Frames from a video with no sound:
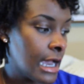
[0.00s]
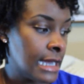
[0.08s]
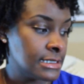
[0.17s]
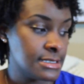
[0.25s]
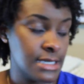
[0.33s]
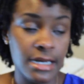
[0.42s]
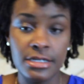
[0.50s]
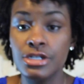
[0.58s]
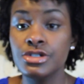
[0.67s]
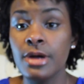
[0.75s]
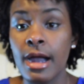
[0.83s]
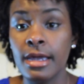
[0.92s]
I decided to
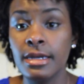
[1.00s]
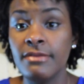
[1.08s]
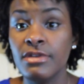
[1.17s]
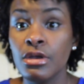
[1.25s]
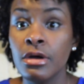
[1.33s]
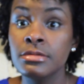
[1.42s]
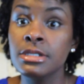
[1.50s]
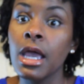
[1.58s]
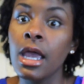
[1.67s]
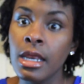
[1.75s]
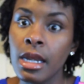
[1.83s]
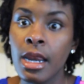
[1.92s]
try it, even though it was
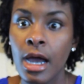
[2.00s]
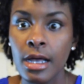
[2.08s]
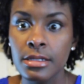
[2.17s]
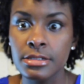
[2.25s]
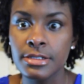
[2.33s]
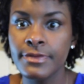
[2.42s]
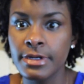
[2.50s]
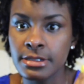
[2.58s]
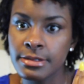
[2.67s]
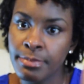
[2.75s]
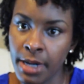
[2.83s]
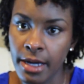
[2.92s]
$8 for
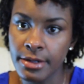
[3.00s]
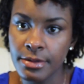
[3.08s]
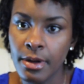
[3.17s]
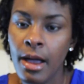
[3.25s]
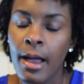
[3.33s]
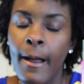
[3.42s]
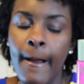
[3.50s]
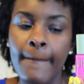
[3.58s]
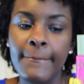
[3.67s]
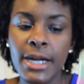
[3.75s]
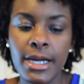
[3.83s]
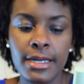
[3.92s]
this bottle.
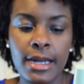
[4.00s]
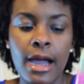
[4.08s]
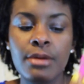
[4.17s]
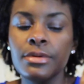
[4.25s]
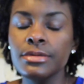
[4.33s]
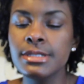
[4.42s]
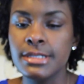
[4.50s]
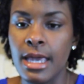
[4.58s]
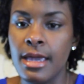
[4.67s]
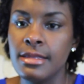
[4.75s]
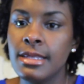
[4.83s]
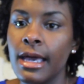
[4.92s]
But I will
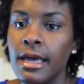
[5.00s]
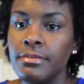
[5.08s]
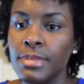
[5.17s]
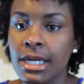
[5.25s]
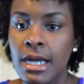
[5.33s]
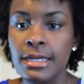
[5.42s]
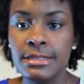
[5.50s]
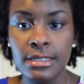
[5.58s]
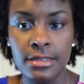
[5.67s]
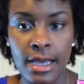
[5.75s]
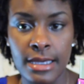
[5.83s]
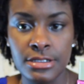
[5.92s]
say that because it
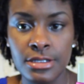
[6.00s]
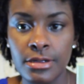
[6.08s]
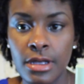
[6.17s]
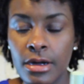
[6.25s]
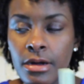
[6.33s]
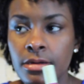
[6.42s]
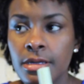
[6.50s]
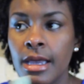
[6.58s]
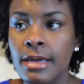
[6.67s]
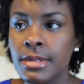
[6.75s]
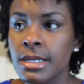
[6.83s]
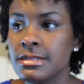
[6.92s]
lasts so long,
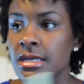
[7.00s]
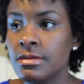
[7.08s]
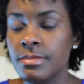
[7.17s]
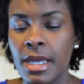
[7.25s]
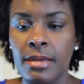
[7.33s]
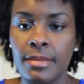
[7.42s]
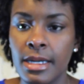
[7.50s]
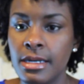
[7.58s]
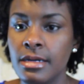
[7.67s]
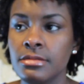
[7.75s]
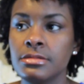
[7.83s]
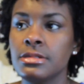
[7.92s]
and because I don't paint my
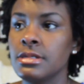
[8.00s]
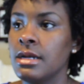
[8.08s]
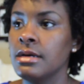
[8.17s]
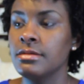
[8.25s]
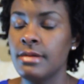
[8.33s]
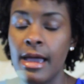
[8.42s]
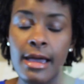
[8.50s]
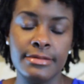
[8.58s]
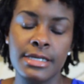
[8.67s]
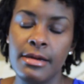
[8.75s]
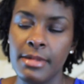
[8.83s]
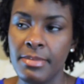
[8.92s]
nails, and I don't have
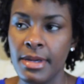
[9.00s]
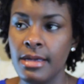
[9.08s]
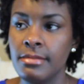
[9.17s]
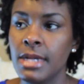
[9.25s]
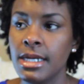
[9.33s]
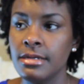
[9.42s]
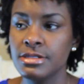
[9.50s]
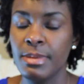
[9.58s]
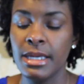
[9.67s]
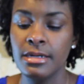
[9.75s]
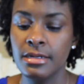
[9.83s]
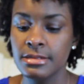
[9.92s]
to have my nails
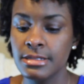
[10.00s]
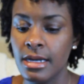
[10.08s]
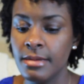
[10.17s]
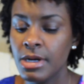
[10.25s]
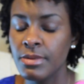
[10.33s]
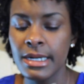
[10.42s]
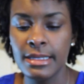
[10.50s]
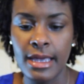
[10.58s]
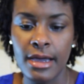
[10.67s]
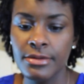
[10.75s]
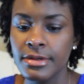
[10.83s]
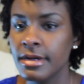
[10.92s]
painted all the time. I work in the
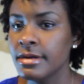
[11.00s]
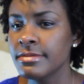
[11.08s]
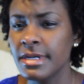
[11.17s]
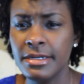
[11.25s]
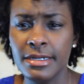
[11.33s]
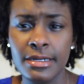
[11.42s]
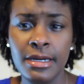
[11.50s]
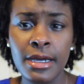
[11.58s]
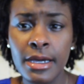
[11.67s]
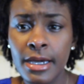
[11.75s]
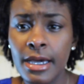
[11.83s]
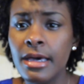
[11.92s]
healthcare arena,
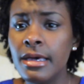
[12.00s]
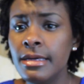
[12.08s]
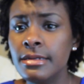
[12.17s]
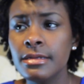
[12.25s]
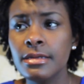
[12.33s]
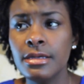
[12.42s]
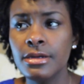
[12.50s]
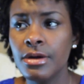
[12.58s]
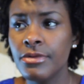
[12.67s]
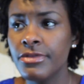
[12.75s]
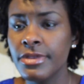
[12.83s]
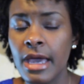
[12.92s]
and you
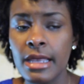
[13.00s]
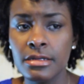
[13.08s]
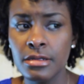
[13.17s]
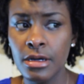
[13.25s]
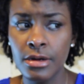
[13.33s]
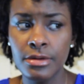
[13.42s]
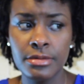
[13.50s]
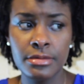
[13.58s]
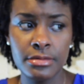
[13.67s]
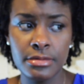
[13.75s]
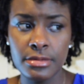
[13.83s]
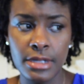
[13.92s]
know, for that
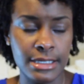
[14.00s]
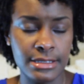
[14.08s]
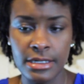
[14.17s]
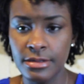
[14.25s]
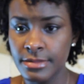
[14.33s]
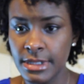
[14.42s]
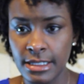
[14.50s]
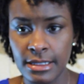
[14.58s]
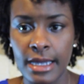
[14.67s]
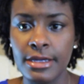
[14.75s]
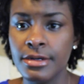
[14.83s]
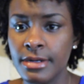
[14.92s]
alone, like, they don't really
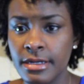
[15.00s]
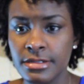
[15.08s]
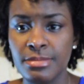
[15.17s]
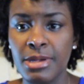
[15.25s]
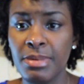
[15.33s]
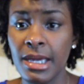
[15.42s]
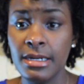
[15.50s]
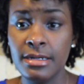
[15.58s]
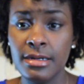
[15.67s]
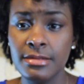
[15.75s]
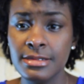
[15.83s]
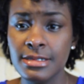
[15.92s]
like your nails to be painted
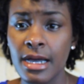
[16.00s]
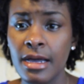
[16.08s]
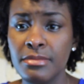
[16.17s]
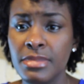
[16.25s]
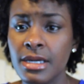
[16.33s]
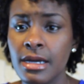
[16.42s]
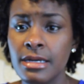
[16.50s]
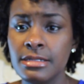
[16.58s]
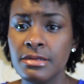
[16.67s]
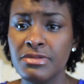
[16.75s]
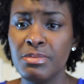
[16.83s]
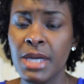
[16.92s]
all the time
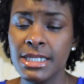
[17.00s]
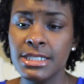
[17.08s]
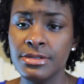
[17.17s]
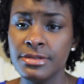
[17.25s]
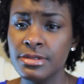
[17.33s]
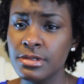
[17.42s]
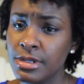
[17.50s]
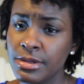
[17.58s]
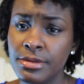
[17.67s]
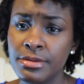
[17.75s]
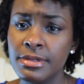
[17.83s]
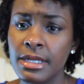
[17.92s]
because of the bacterial
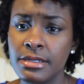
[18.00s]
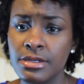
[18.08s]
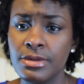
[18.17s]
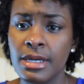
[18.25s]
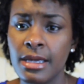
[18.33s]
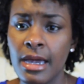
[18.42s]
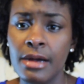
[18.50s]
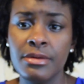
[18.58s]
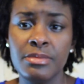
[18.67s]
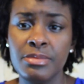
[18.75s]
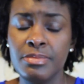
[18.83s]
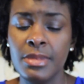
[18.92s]
load that you can
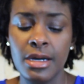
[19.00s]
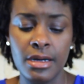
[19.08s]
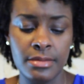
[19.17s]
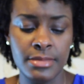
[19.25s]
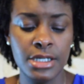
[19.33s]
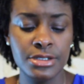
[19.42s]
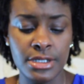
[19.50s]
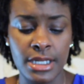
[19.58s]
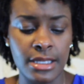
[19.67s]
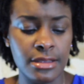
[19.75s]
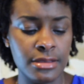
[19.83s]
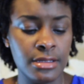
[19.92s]
carry
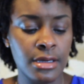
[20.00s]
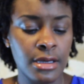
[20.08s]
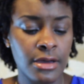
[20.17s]
underneath